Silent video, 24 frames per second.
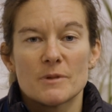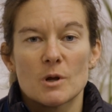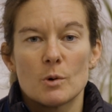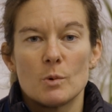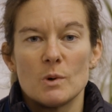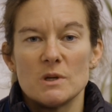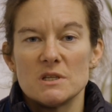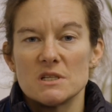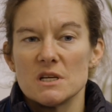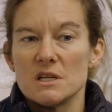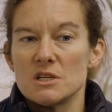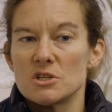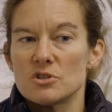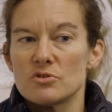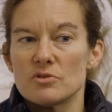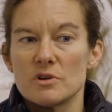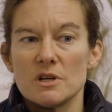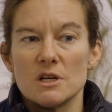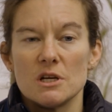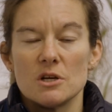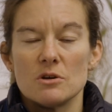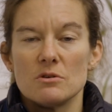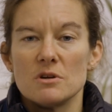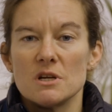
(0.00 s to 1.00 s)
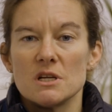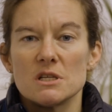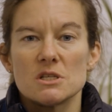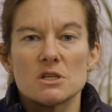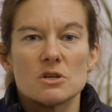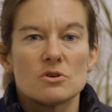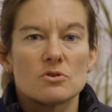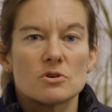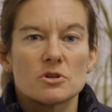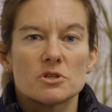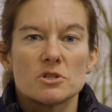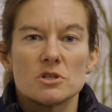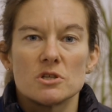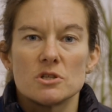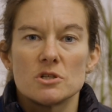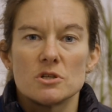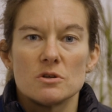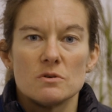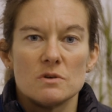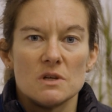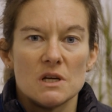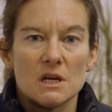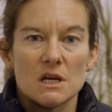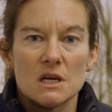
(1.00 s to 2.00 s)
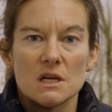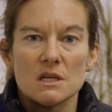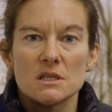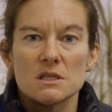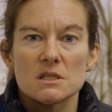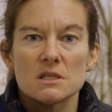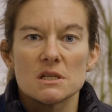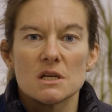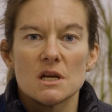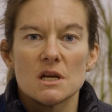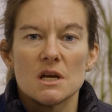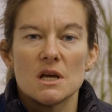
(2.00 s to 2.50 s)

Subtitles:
We teach 3 units across the 2 years.